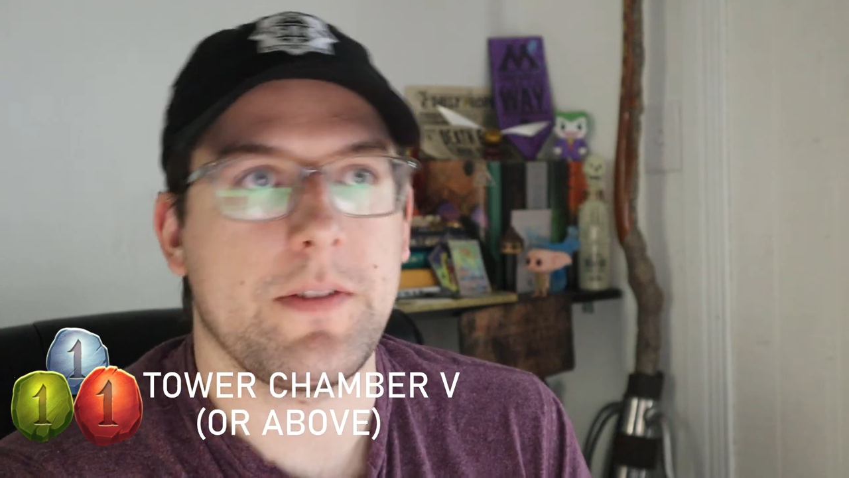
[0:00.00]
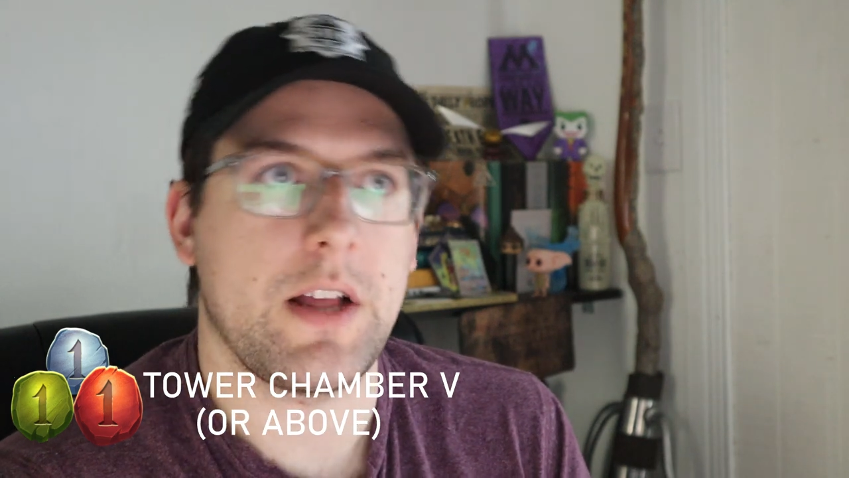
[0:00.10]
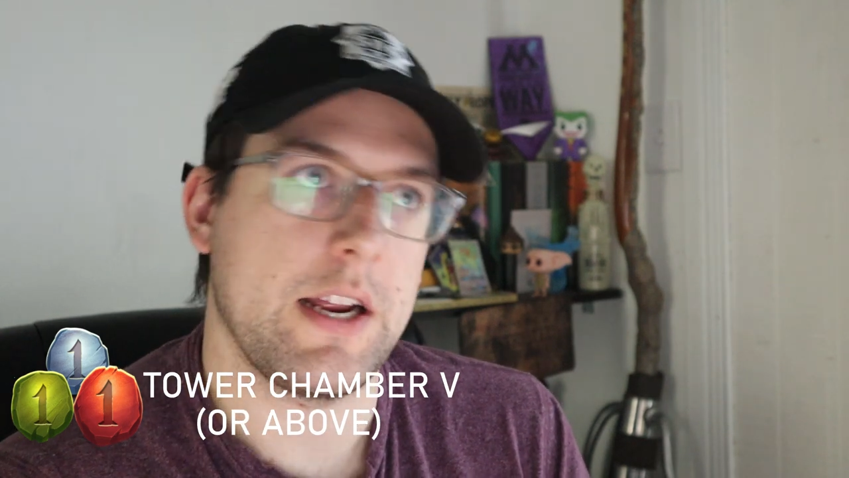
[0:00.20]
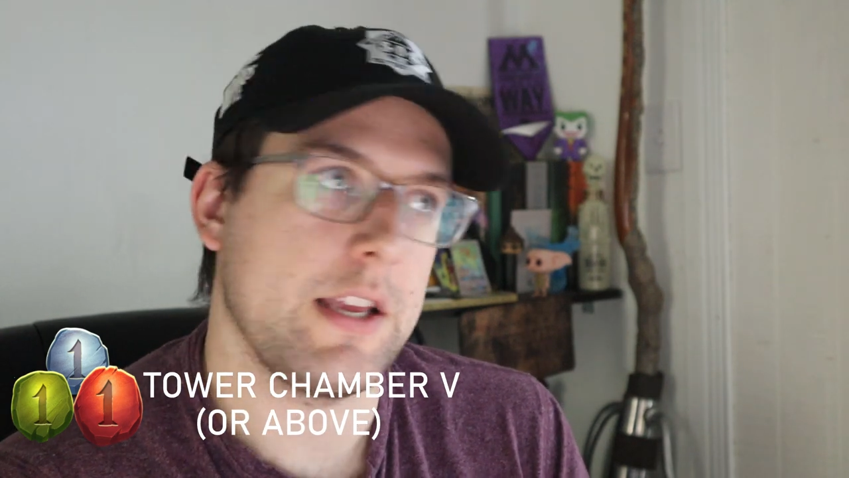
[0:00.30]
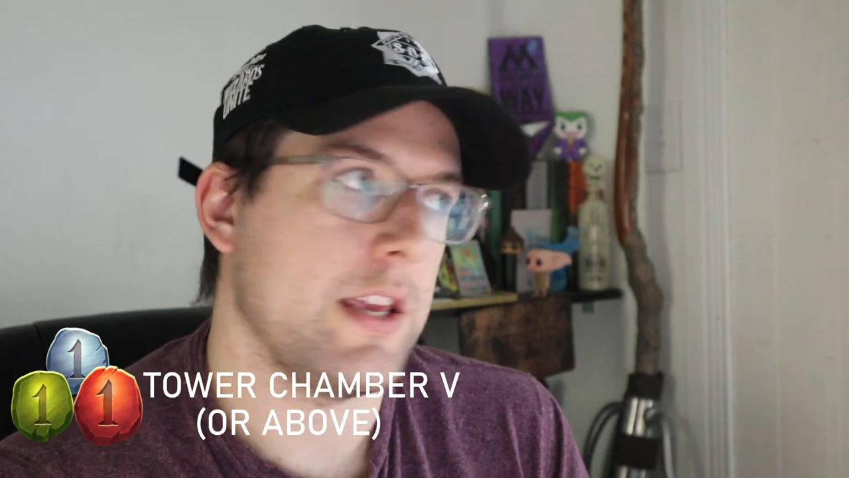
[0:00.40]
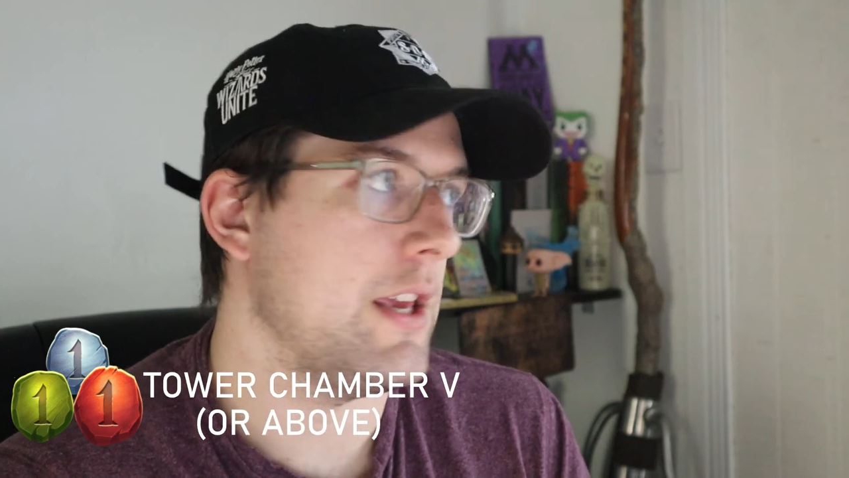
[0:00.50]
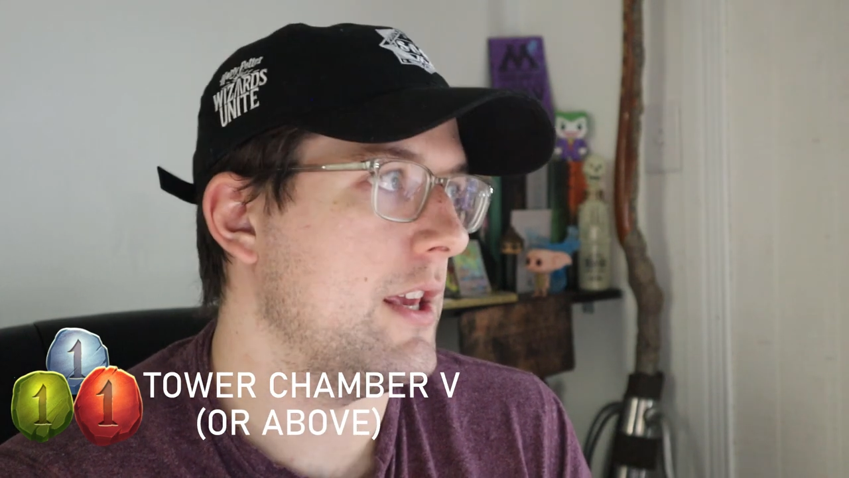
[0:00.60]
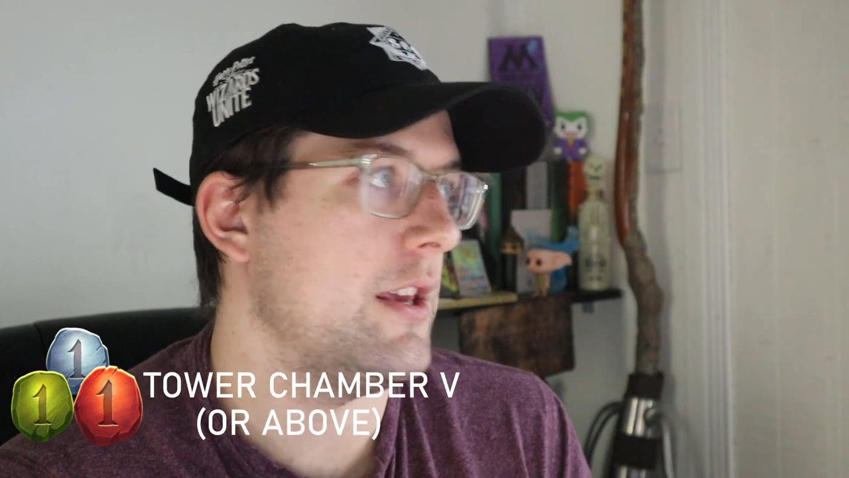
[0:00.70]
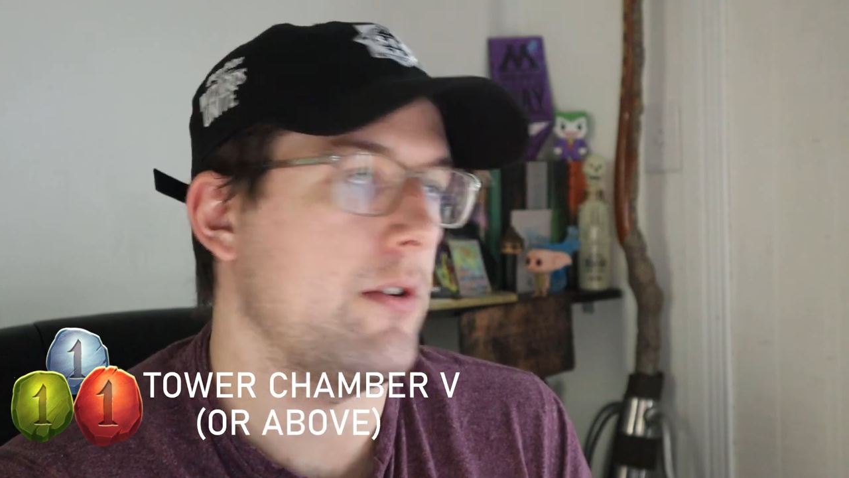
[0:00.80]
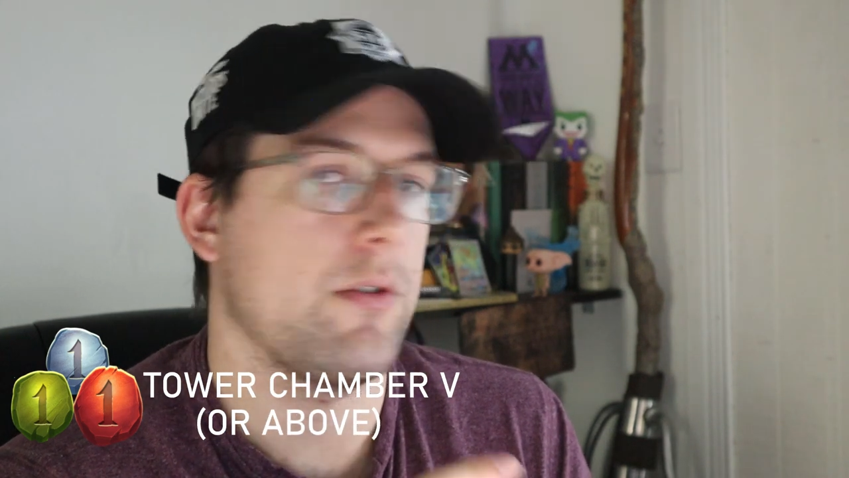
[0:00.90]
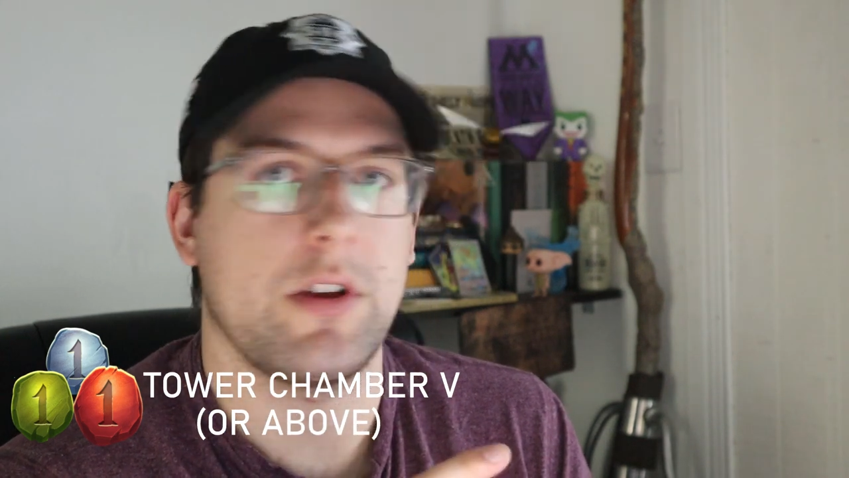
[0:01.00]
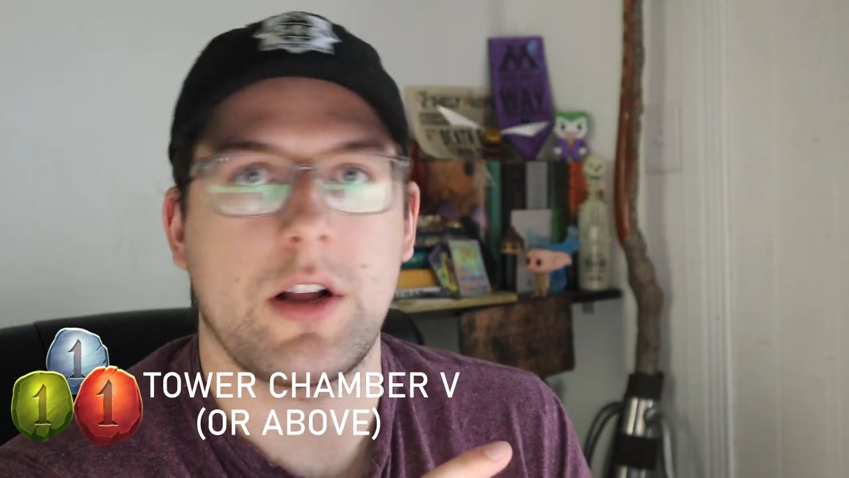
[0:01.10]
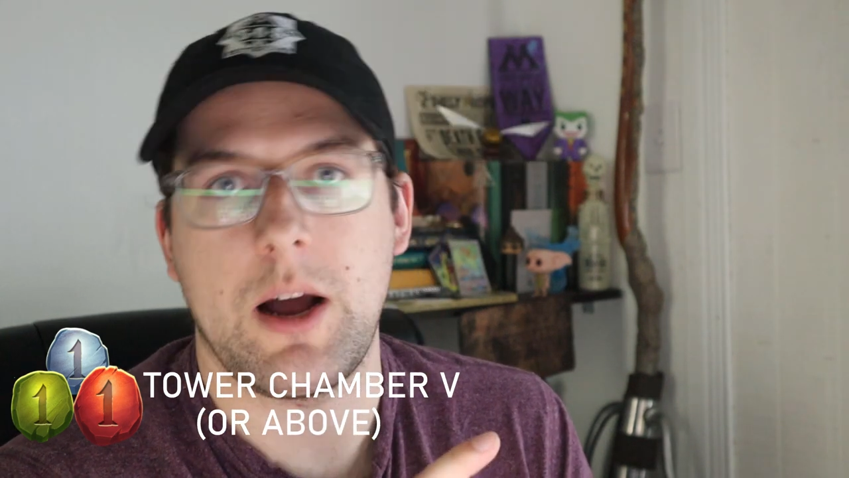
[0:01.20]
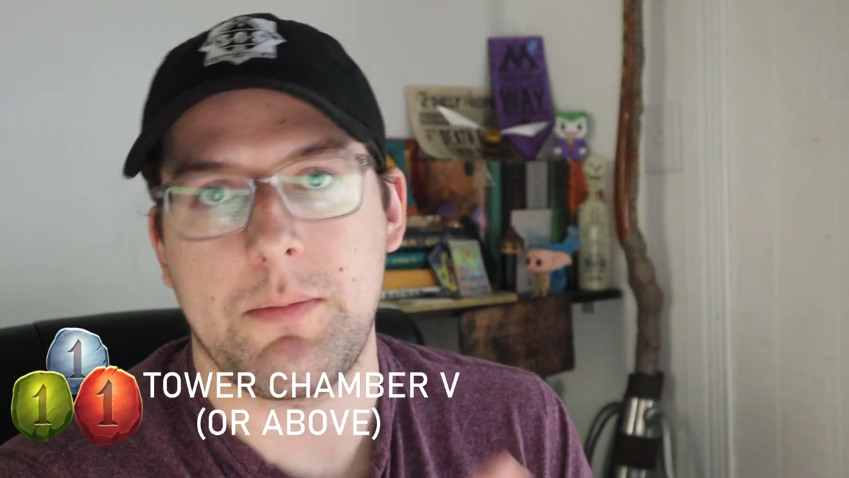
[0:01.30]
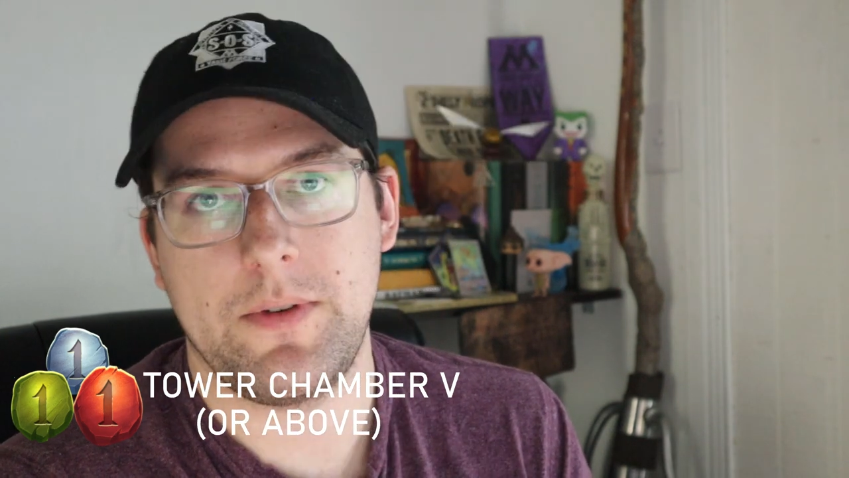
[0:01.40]
Flying Key or the
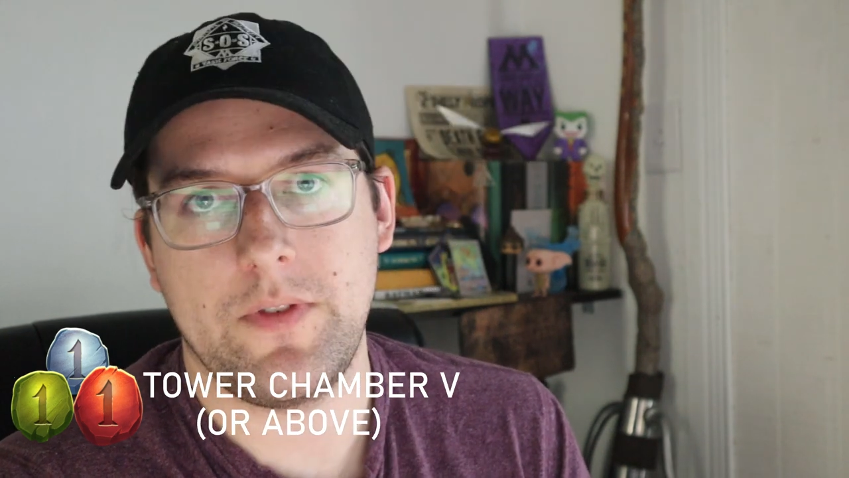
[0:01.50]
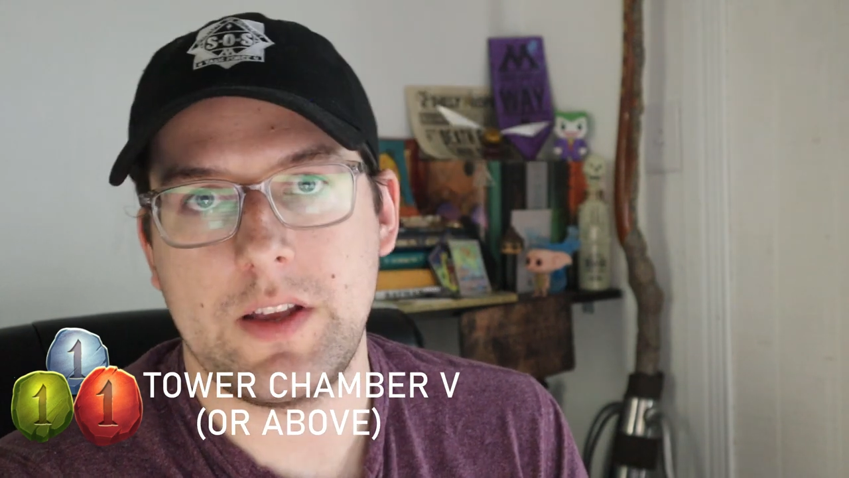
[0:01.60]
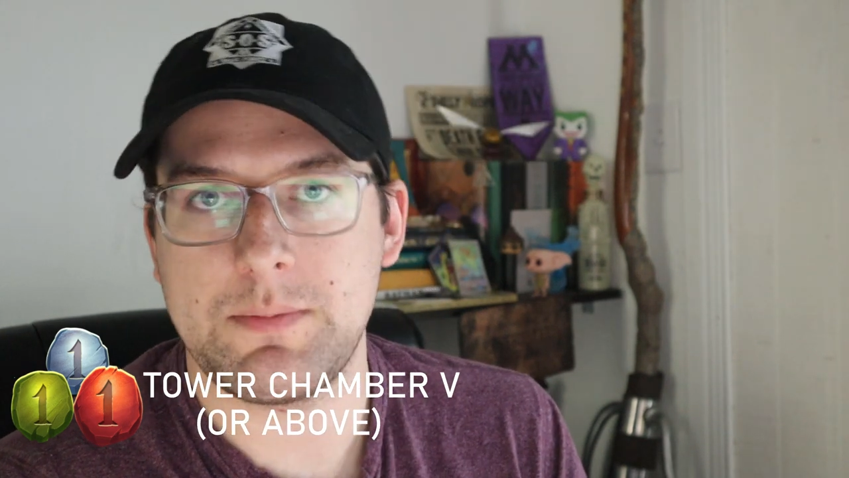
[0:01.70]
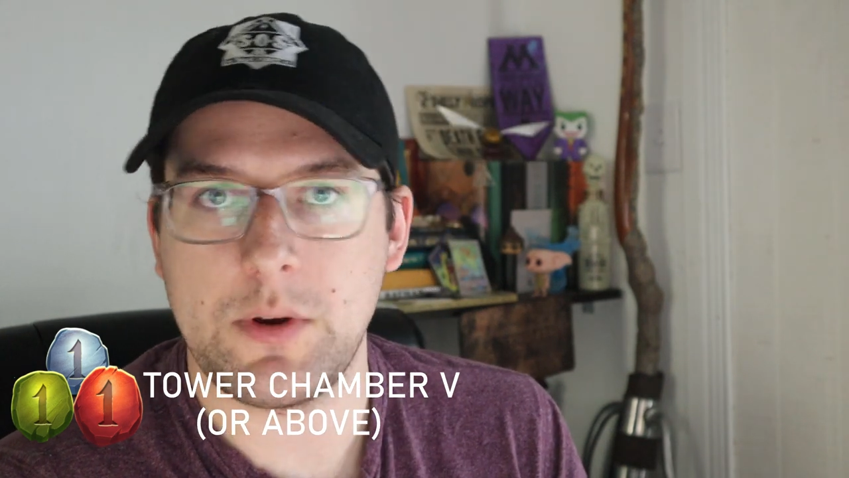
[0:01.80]
Copy of Events.